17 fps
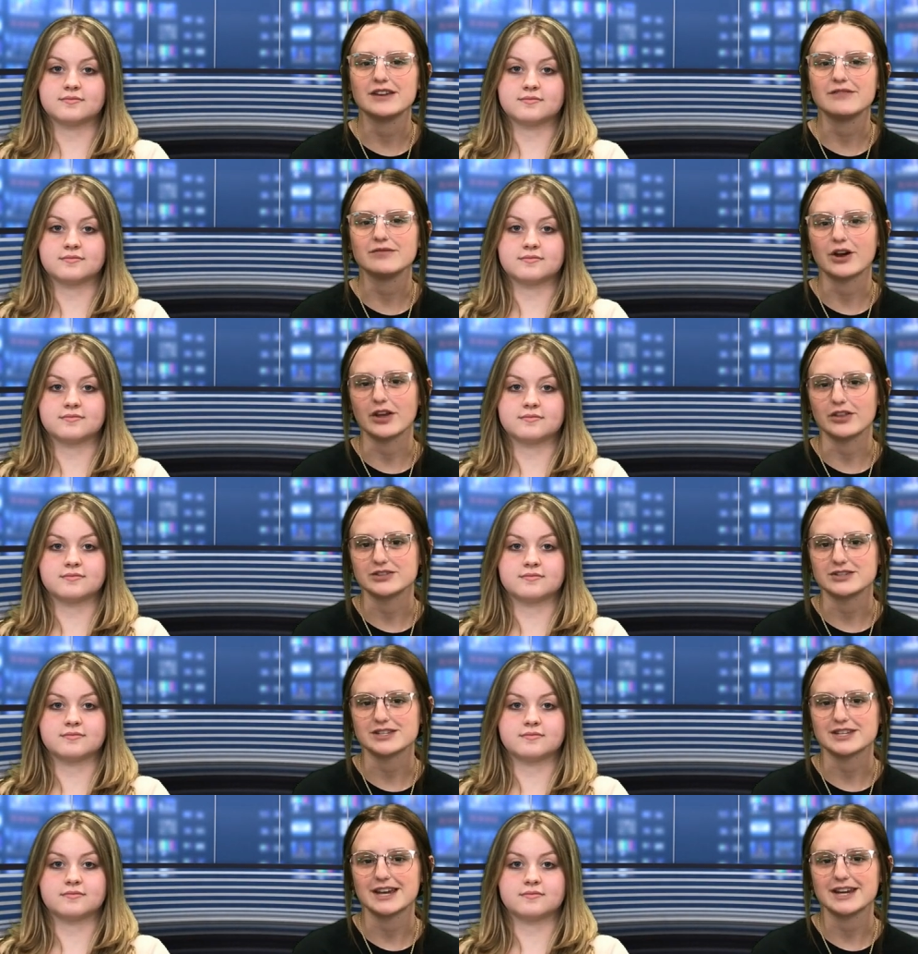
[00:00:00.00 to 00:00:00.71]
Speaker 1: and
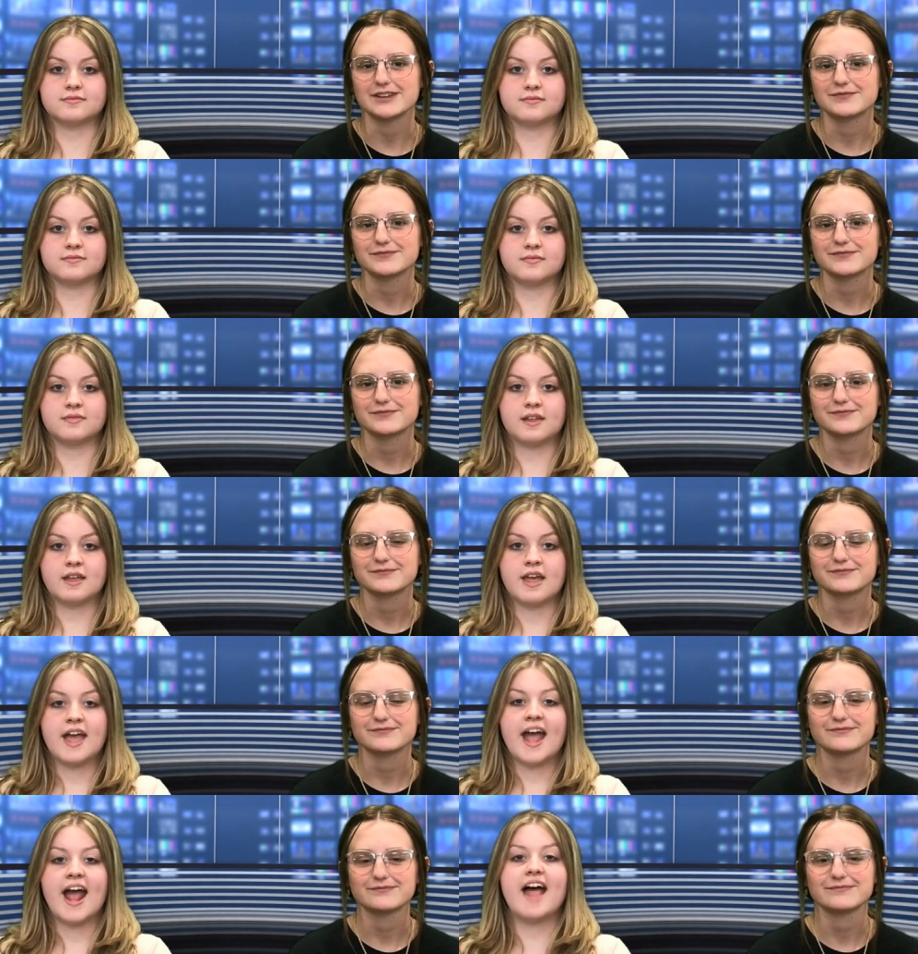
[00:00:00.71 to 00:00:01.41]
Father's Day.
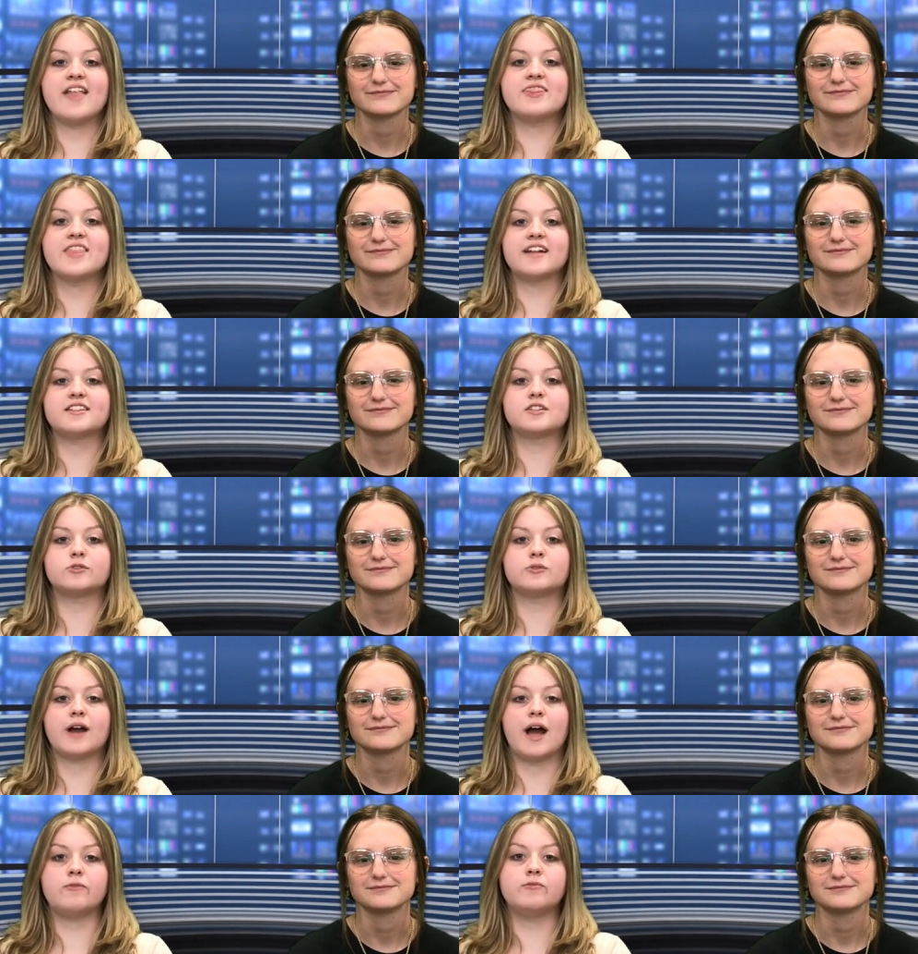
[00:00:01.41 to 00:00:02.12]
And that's a
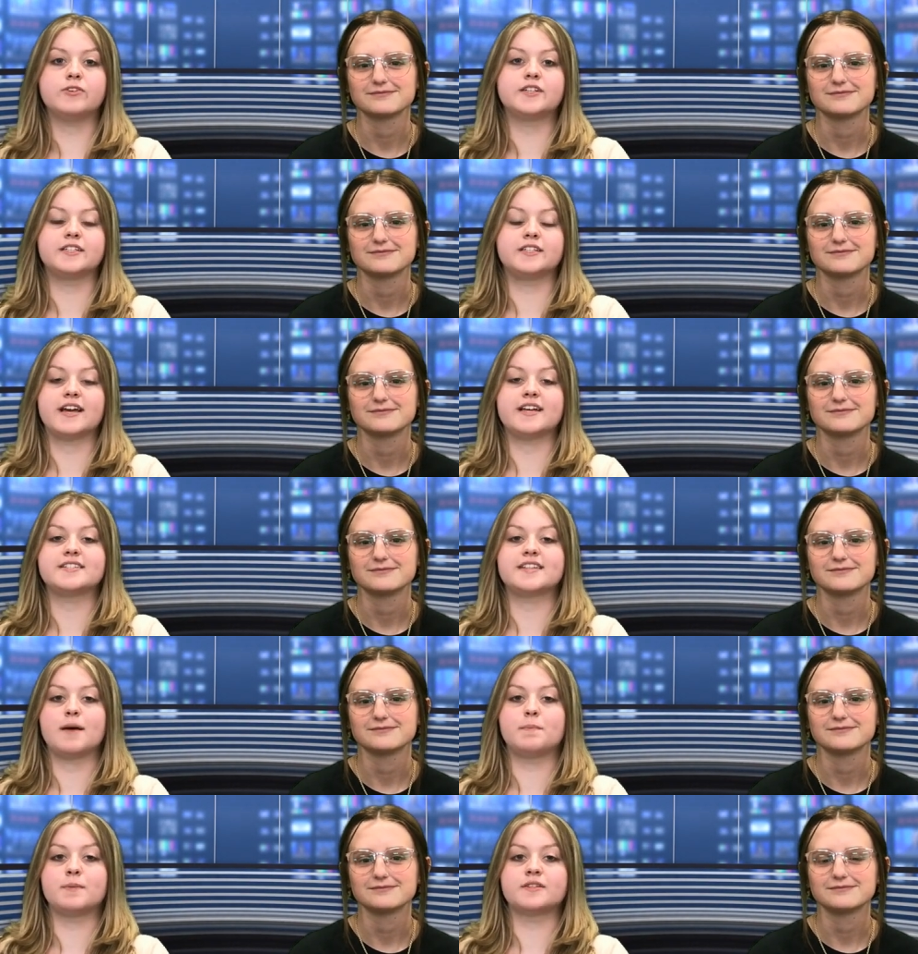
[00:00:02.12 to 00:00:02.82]
wrap for today's
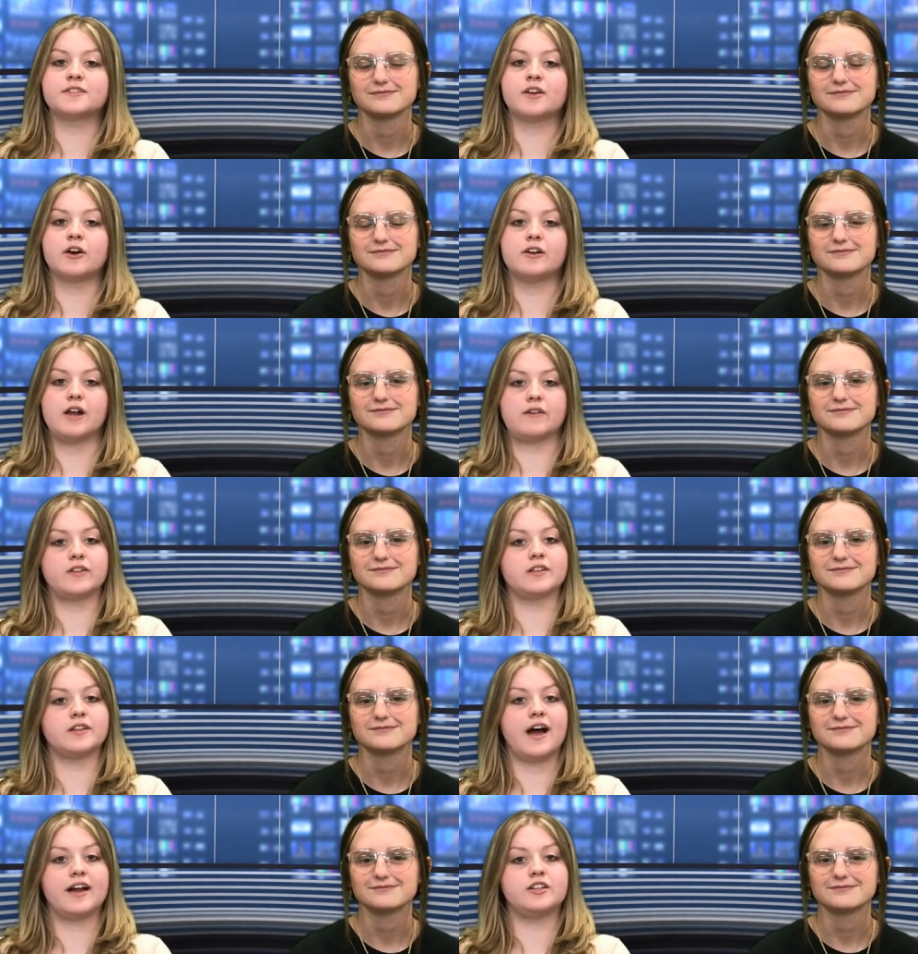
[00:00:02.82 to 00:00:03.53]
episode of the
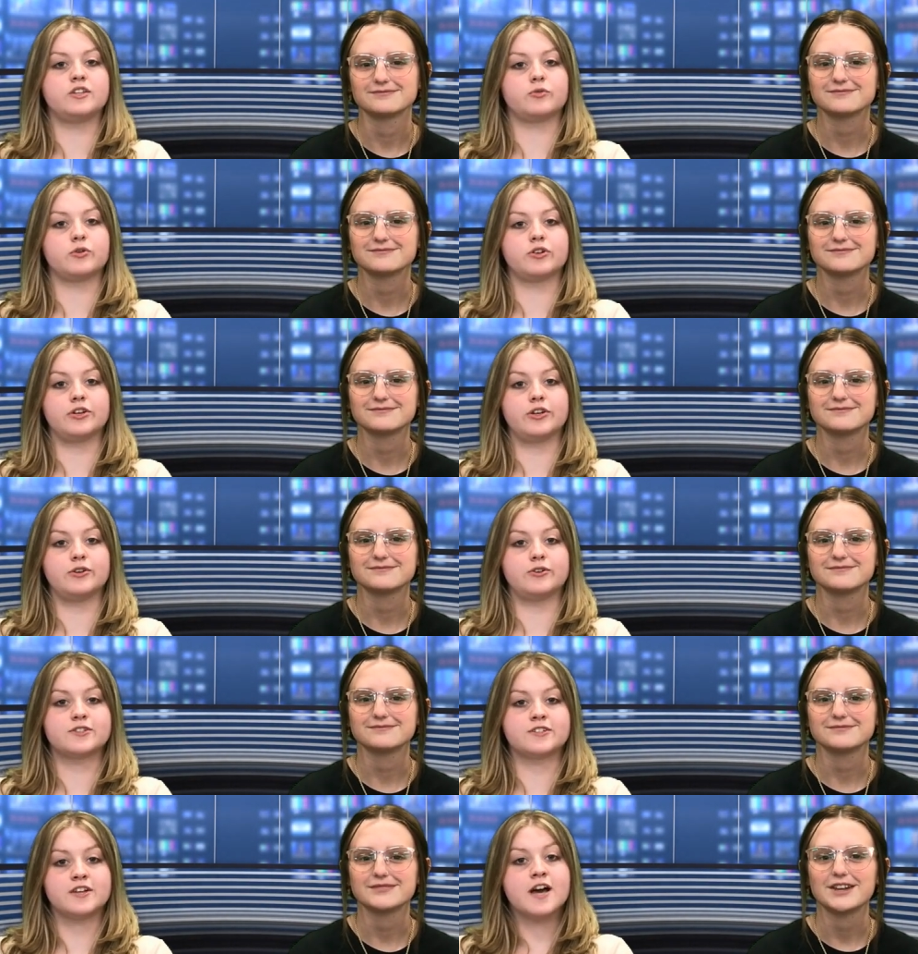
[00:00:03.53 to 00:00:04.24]
Lions Roar
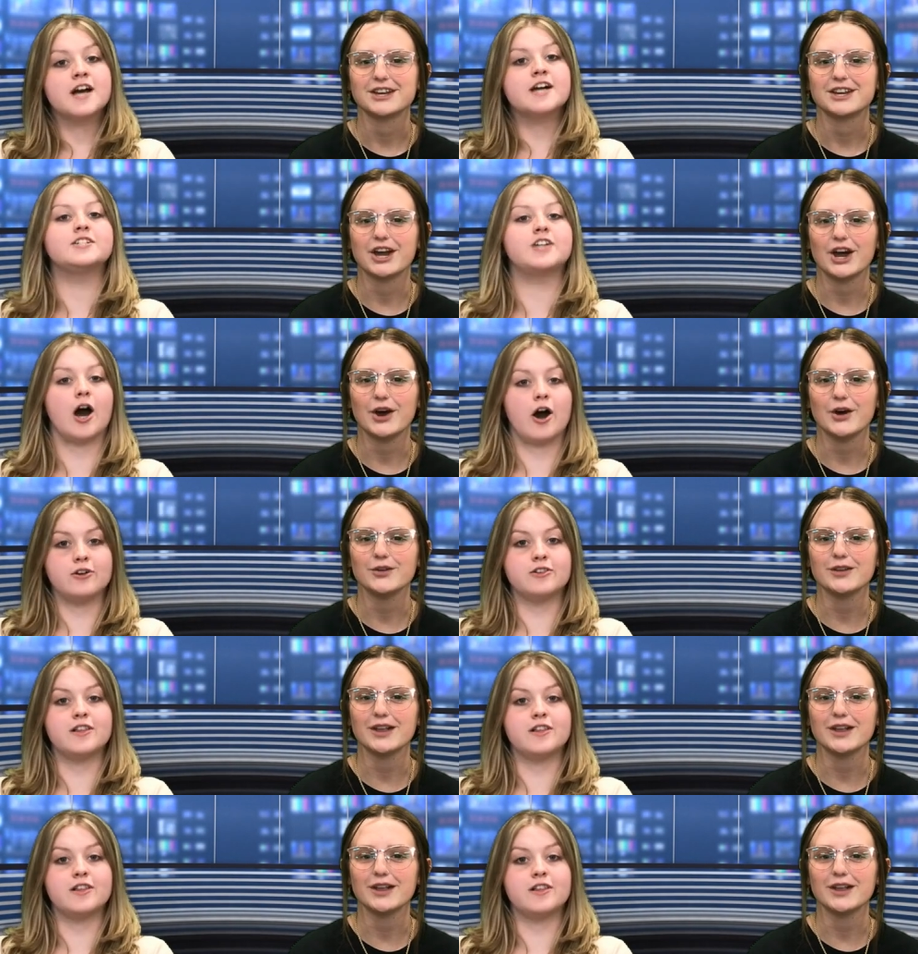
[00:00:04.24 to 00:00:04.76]
News. Go, Go